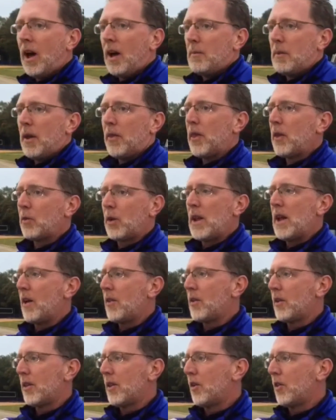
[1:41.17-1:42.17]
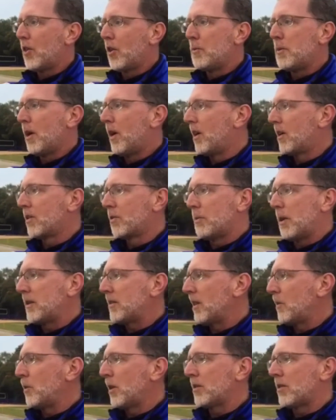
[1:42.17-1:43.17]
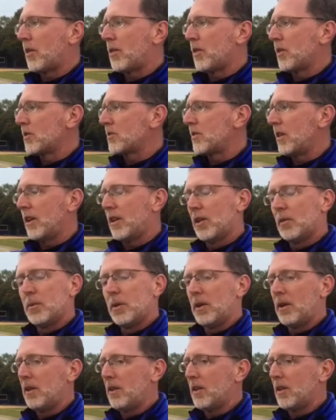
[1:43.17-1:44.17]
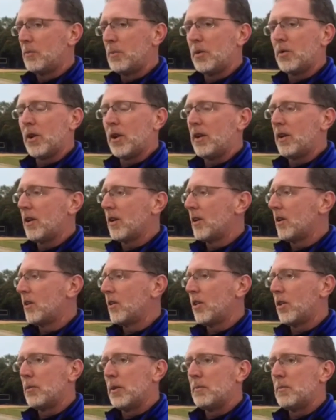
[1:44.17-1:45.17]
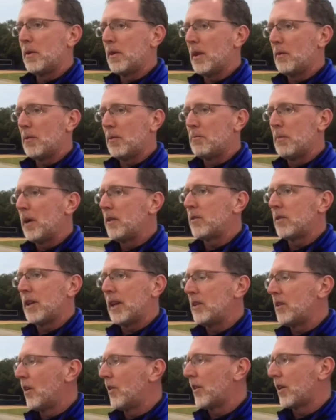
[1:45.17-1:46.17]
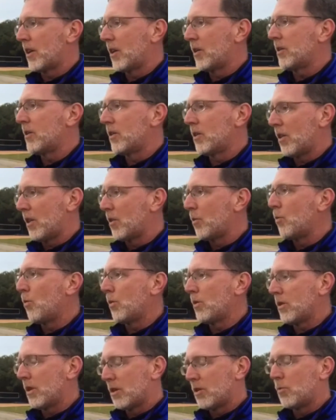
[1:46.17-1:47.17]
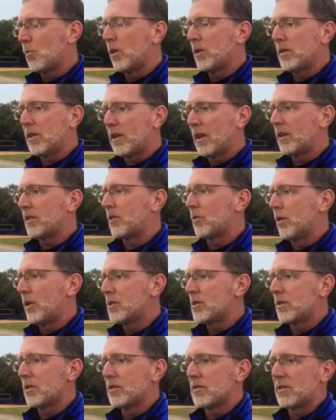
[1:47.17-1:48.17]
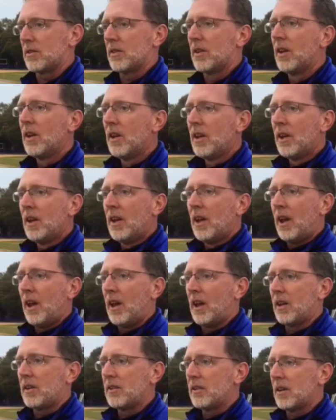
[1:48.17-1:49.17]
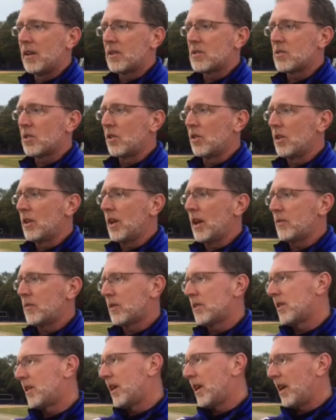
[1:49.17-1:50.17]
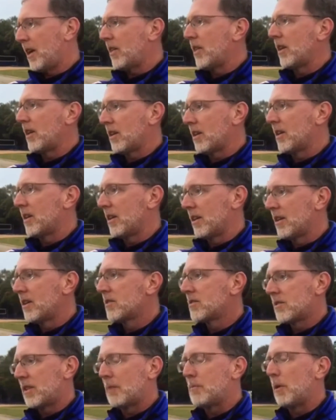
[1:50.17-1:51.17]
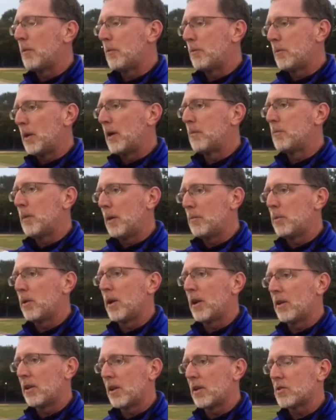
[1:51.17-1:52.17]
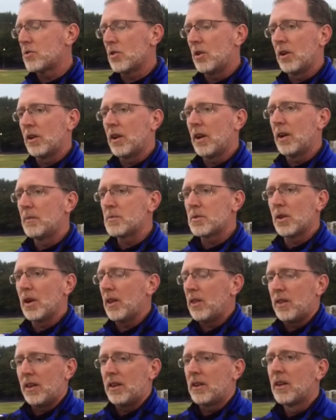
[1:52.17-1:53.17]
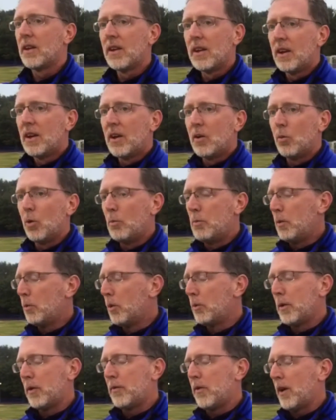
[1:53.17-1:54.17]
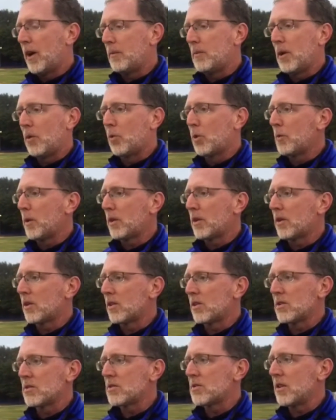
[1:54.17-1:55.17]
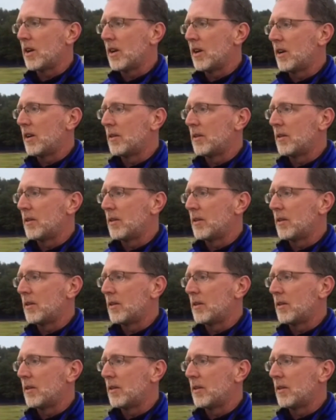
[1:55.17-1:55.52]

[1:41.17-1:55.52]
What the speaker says: I mean, I think right now they'll be hungry. By the time we get to Thursday, they'll be ready to go. Mentally, I know they're wanting to get the regionals. And certainly after today, I think step up and play a strong game. So I think we'll be fine. I'm not worried about the girls.